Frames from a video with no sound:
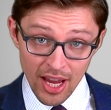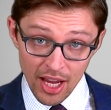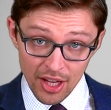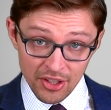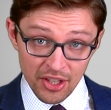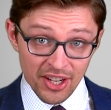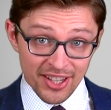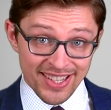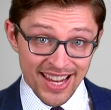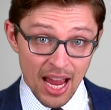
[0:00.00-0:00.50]

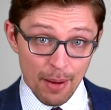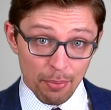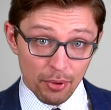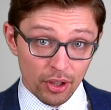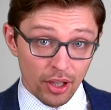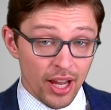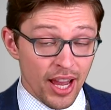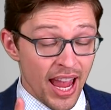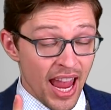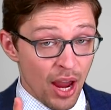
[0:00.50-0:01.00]
As an
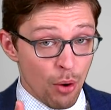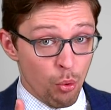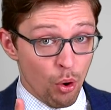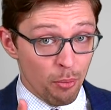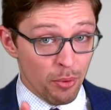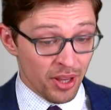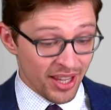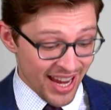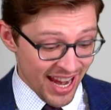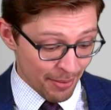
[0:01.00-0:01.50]
example, a
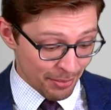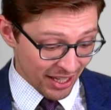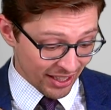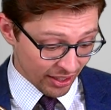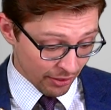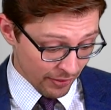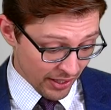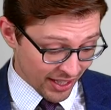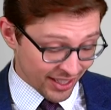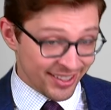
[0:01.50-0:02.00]
woman named
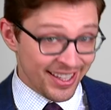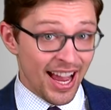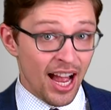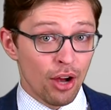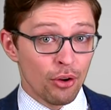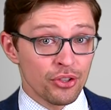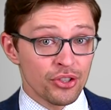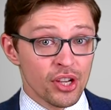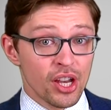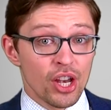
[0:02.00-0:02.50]
Lavica
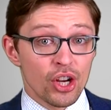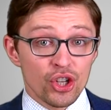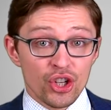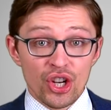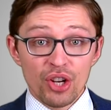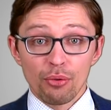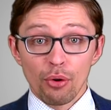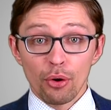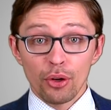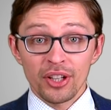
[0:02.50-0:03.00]
Downs,
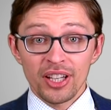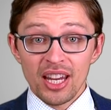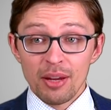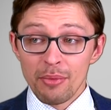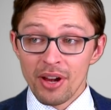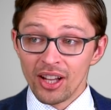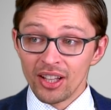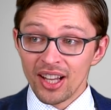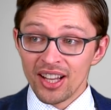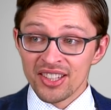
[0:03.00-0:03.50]
she wrote an
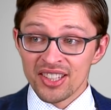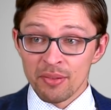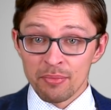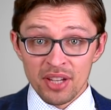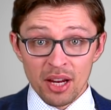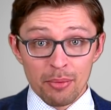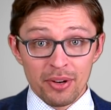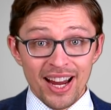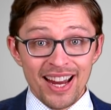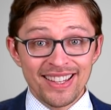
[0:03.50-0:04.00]
email on
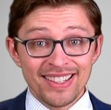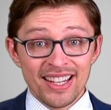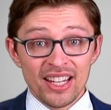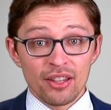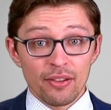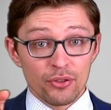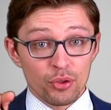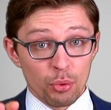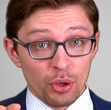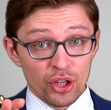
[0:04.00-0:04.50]
September
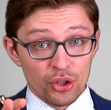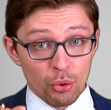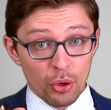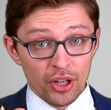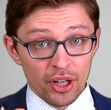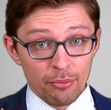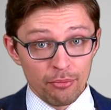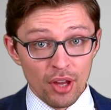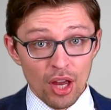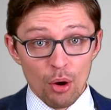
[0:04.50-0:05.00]
18th of
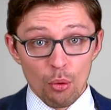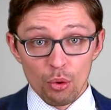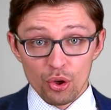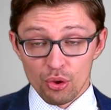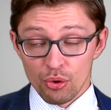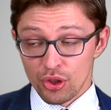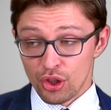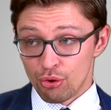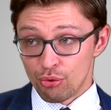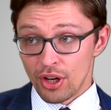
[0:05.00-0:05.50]
2020,
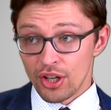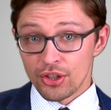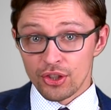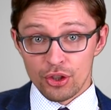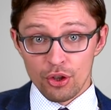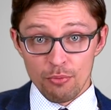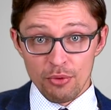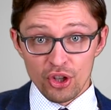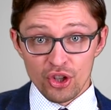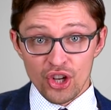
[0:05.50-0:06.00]
which was addressed
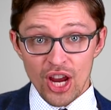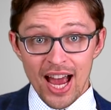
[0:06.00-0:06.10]
to Ms.